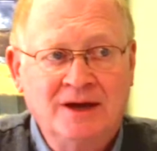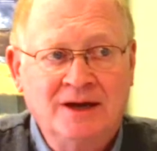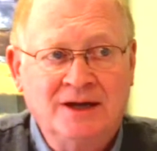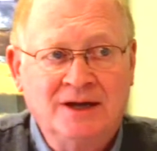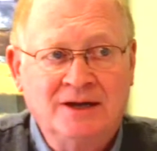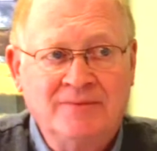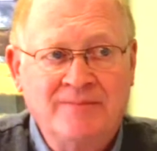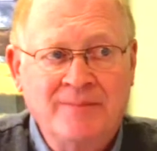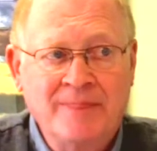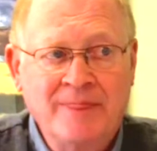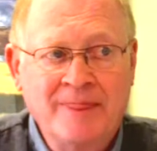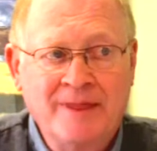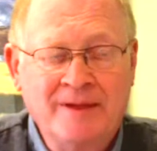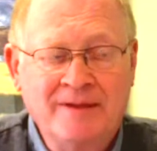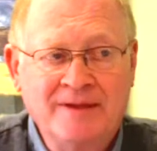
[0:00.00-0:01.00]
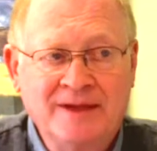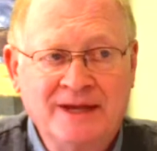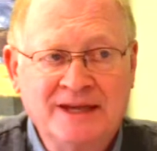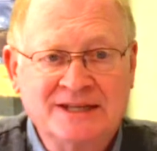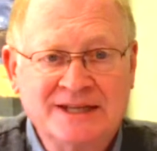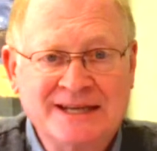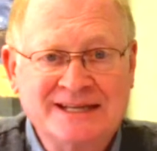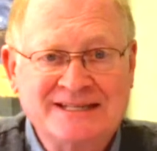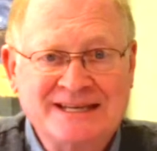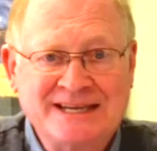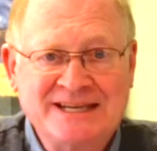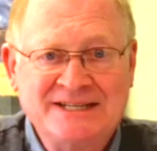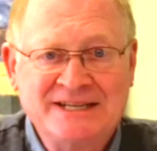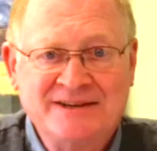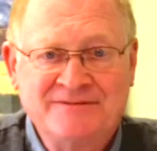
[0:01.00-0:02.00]
um, it, it's
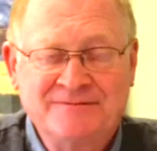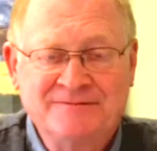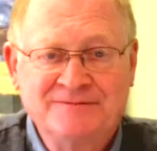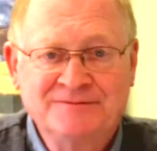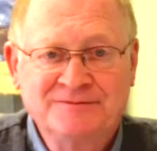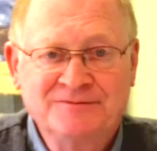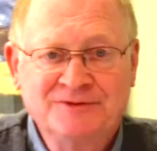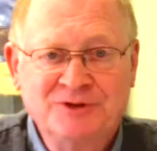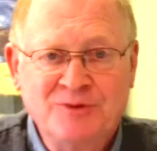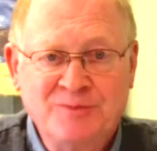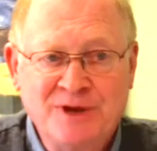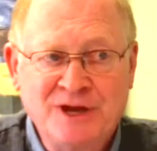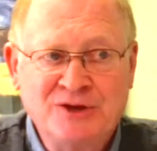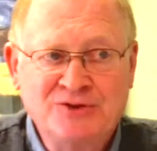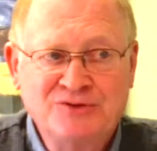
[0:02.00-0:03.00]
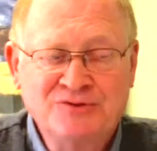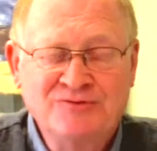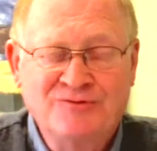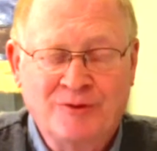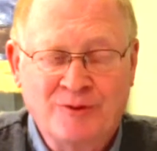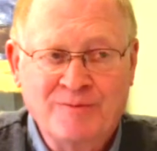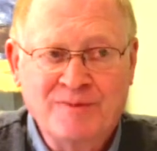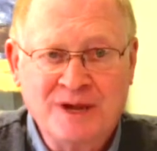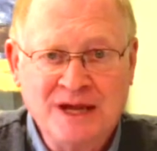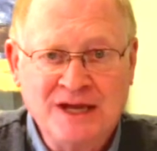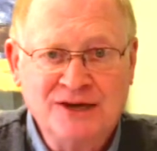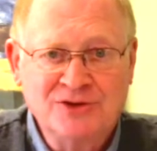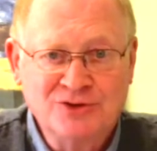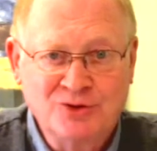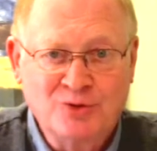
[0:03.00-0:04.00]
easy to me, for
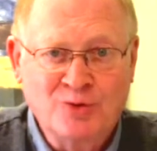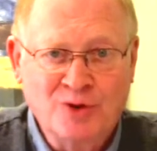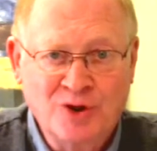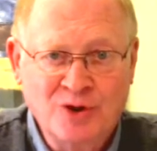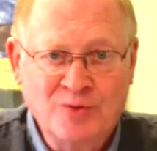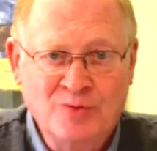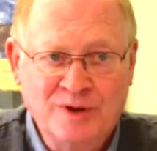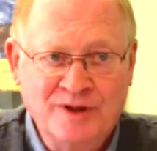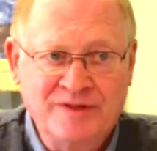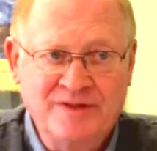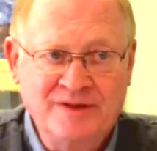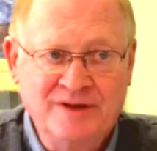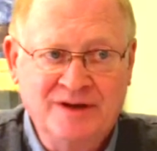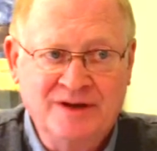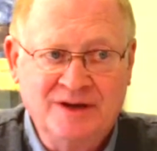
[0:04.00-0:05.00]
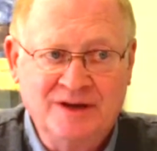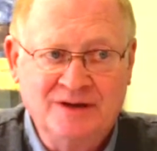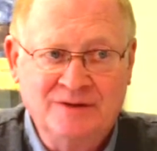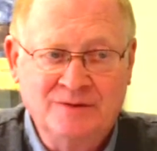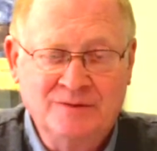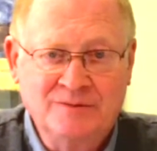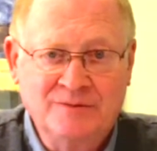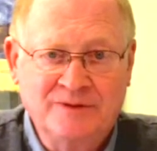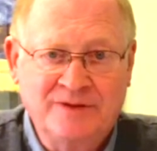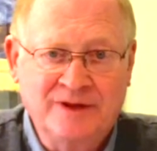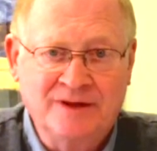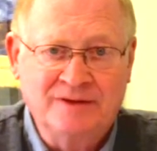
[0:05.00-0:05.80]
me to work with, uh, with,